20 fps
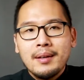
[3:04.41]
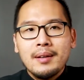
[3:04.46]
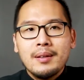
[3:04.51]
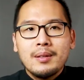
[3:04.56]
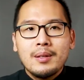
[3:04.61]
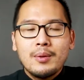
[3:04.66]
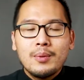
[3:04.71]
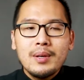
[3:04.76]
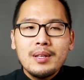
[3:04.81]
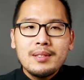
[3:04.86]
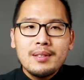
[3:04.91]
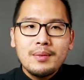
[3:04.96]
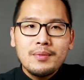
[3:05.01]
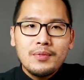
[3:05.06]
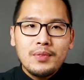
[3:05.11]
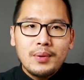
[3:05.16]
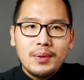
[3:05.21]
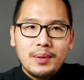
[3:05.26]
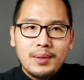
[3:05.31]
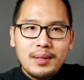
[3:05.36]
The reason
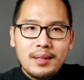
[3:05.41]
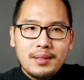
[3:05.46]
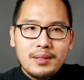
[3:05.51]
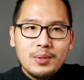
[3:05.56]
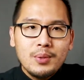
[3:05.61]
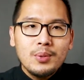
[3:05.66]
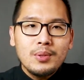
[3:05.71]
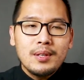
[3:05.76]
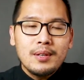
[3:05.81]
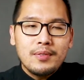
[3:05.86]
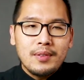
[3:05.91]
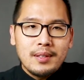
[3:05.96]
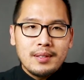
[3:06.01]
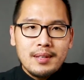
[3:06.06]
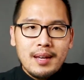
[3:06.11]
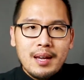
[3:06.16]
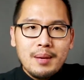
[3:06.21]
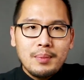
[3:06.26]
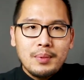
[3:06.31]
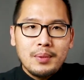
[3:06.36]
for the 2 different
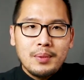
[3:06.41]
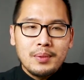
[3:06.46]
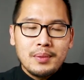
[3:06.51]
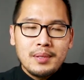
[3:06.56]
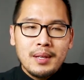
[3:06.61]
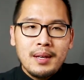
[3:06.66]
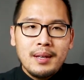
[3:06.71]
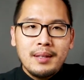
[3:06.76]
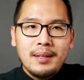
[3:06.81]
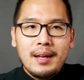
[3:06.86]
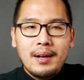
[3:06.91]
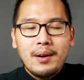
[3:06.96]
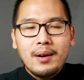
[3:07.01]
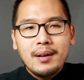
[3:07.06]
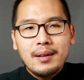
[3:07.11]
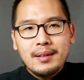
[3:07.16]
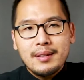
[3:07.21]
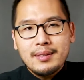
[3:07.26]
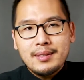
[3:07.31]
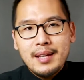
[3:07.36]
tables that
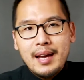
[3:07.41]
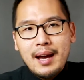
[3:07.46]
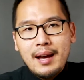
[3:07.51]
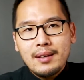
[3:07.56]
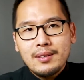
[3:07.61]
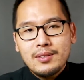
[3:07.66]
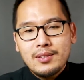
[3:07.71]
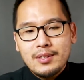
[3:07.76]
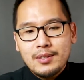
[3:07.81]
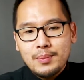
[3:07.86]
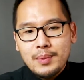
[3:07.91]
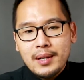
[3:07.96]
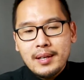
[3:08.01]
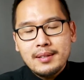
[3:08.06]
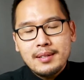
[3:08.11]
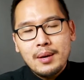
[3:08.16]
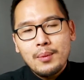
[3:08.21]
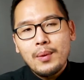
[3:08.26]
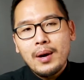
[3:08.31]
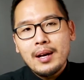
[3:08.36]
aren't attached is because
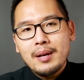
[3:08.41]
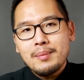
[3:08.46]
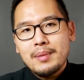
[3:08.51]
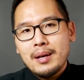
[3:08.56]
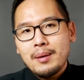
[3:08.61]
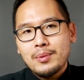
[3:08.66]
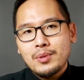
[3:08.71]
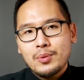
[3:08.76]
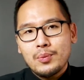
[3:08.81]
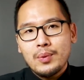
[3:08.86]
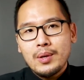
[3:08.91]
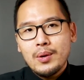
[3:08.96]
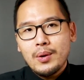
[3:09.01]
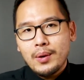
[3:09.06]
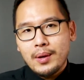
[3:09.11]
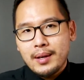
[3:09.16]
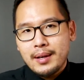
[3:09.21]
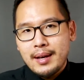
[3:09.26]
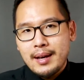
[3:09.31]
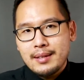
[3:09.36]
I want to be able to
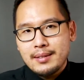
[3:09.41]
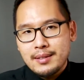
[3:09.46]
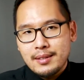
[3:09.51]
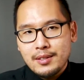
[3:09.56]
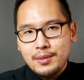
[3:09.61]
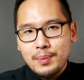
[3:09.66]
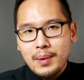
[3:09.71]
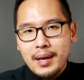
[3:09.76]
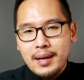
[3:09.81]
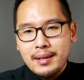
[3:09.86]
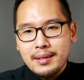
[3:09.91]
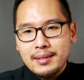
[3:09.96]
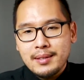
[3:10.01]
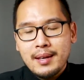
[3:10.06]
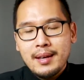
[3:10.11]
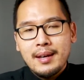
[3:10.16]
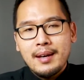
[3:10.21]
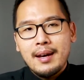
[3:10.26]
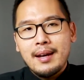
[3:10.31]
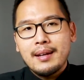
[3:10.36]
reorganize the space
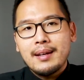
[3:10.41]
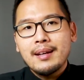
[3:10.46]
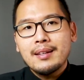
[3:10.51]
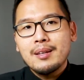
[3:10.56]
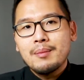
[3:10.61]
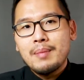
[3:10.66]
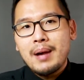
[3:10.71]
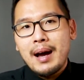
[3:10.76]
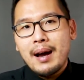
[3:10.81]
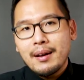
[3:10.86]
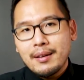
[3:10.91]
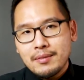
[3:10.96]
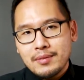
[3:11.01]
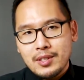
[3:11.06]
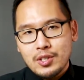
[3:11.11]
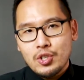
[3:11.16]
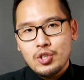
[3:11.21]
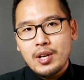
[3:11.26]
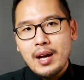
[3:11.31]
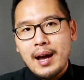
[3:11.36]
and get them out of the
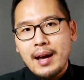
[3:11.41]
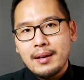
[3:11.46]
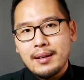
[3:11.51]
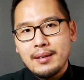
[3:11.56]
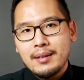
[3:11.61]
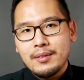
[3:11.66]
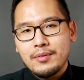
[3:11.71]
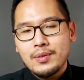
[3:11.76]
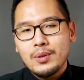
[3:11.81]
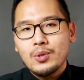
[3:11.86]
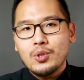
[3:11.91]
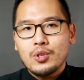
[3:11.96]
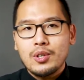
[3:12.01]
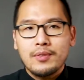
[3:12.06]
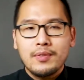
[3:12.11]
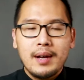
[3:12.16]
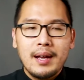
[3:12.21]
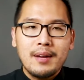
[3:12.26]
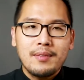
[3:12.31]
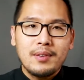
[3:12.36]
shot in the future
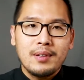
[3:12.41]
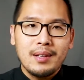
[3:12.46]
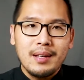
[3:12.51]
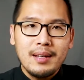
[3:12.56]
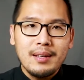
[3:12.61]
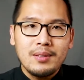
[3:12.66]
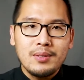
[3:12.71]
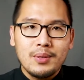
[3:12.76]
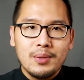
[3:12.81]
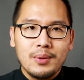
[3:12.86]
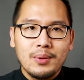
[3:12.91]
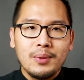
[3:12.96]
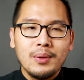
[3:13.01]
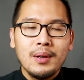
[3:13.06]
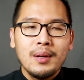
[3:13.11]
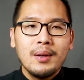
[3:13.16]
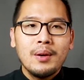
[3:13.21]
if I ever need to,